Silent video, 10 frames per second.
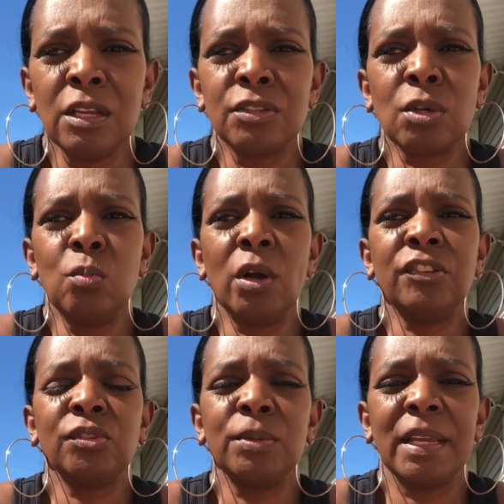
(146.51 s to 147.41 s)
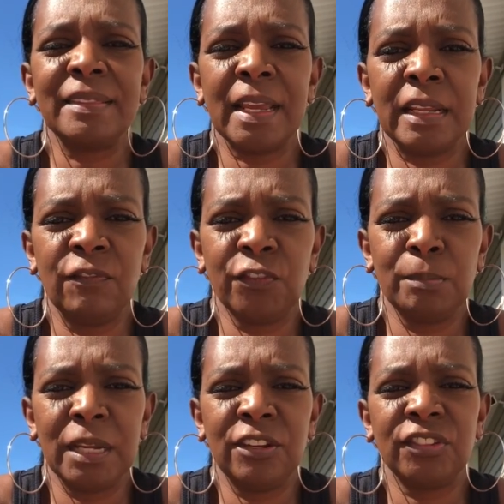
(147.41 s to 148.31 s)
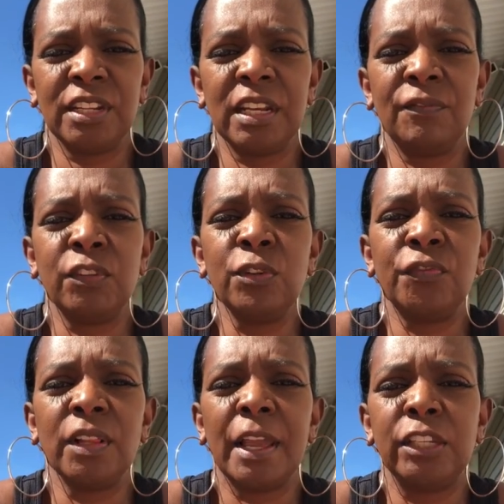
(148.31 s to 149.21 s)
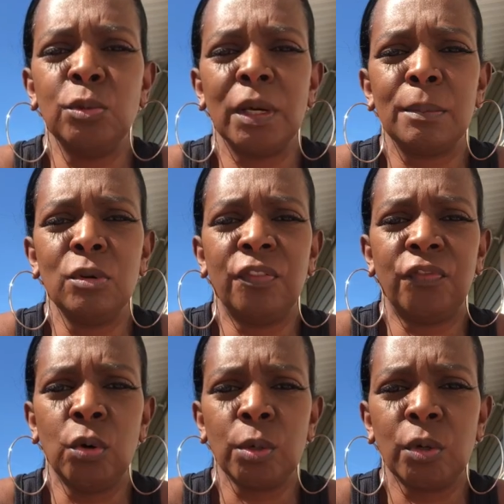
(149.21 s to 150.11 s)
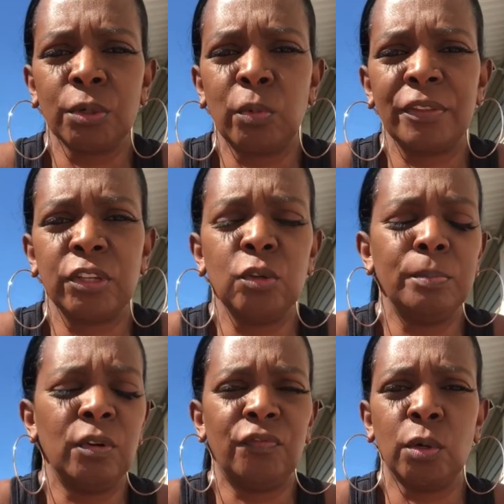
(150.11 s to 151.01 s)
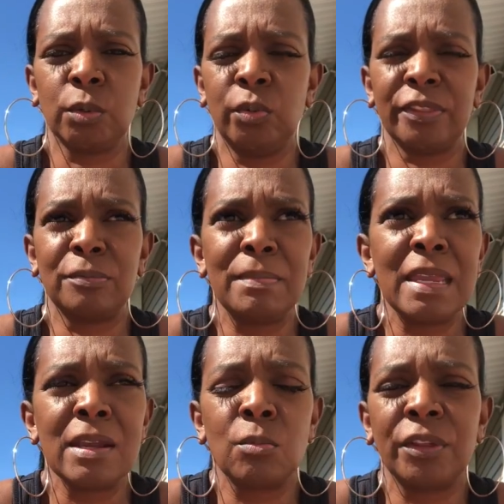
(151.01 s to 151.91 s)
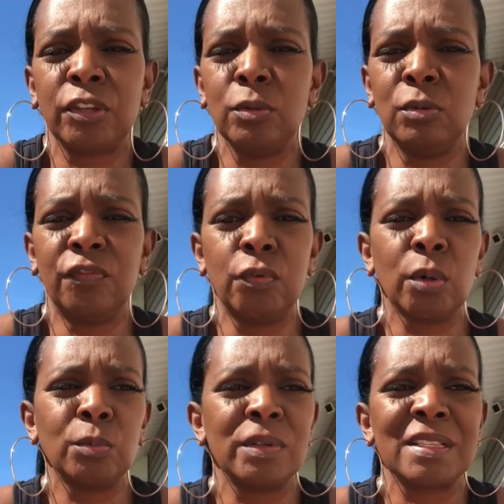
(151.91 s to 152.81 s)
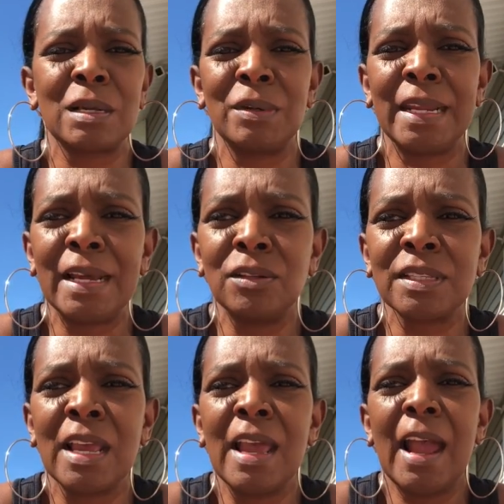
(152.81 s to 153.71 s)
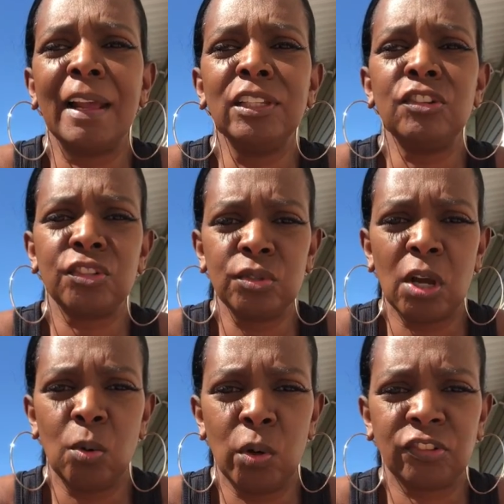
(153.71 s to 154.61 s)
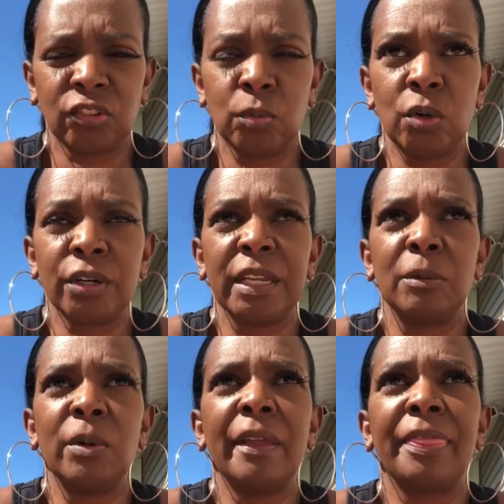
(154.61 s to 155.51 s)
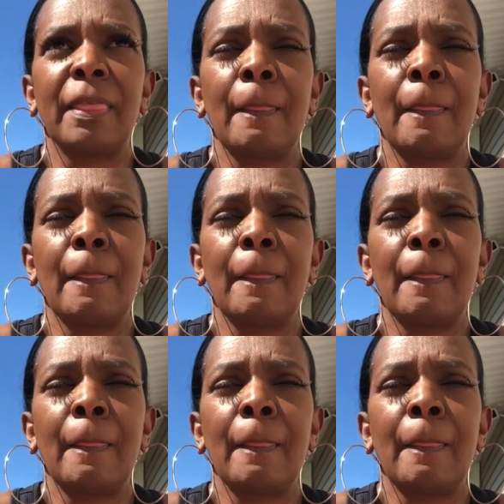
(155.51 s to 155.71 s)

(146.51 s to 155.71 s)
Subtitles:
So once you get that information, and if you feel like you want to move forward, whether you move forward with me or whether you move forward with someone else, at least you know what you're working with.